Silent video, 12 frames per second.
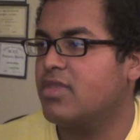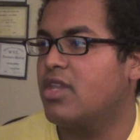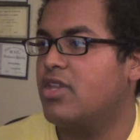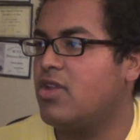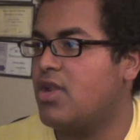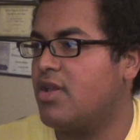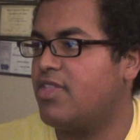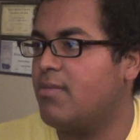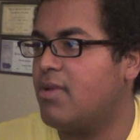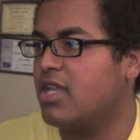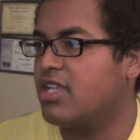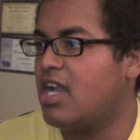You are nothing
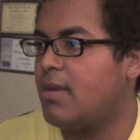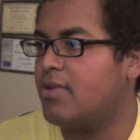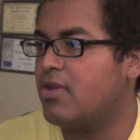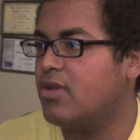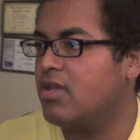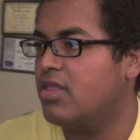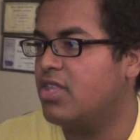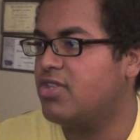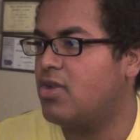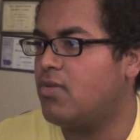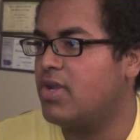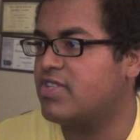but a commoner. There's
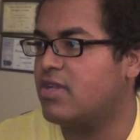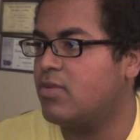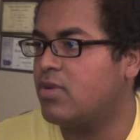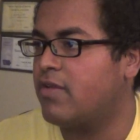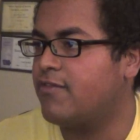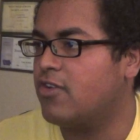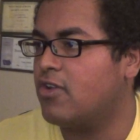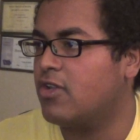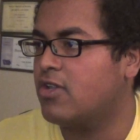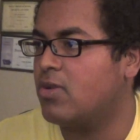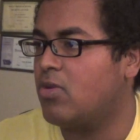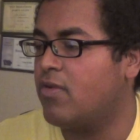no way someone of your
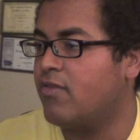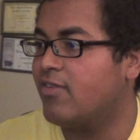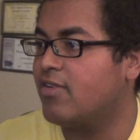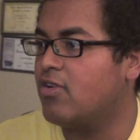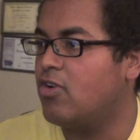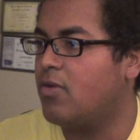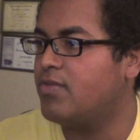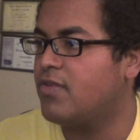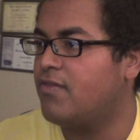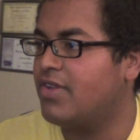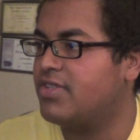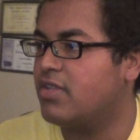age could ever hope to
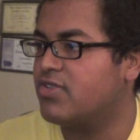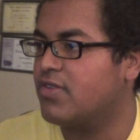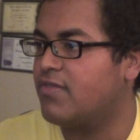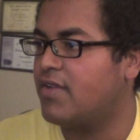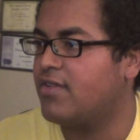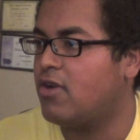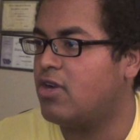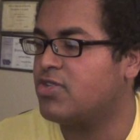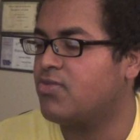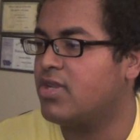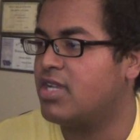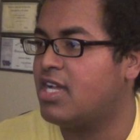face it and survive the harsh
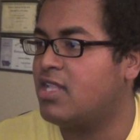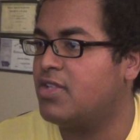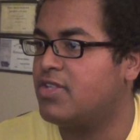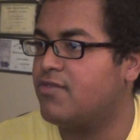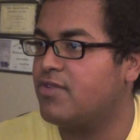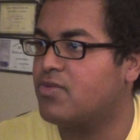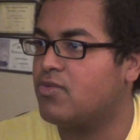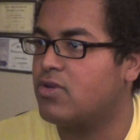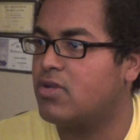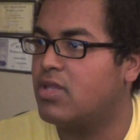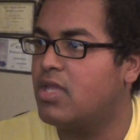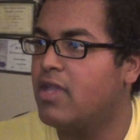realities of this
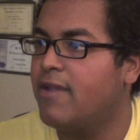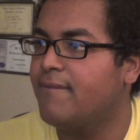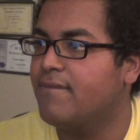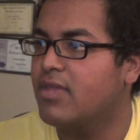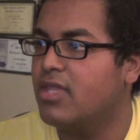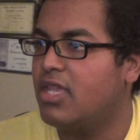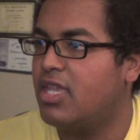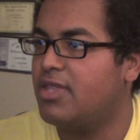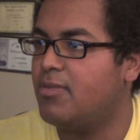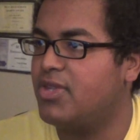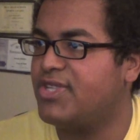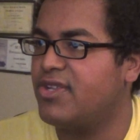world.
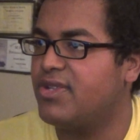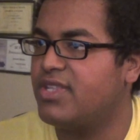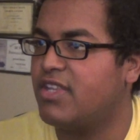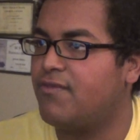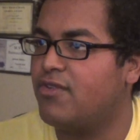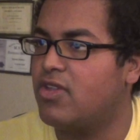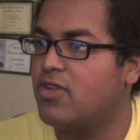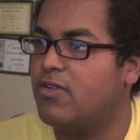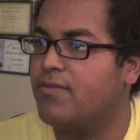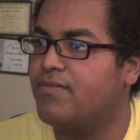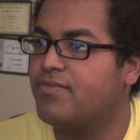It'd be sitting dead for you.